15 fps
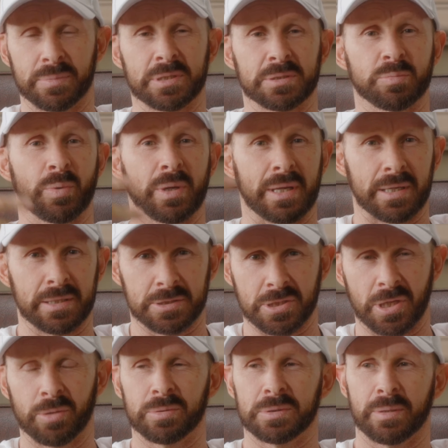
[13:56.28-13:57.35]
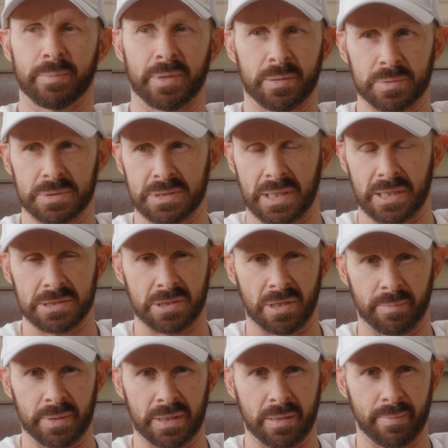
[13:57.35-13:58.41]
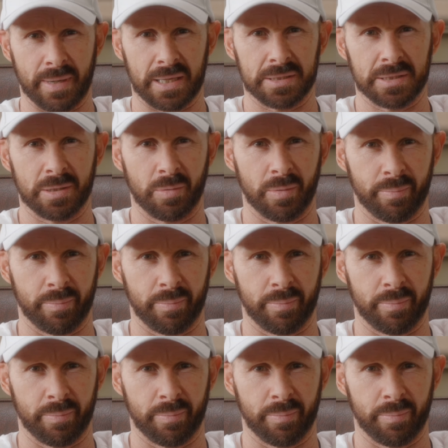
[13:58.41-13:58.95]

Because when I told them I was an ex-army commando,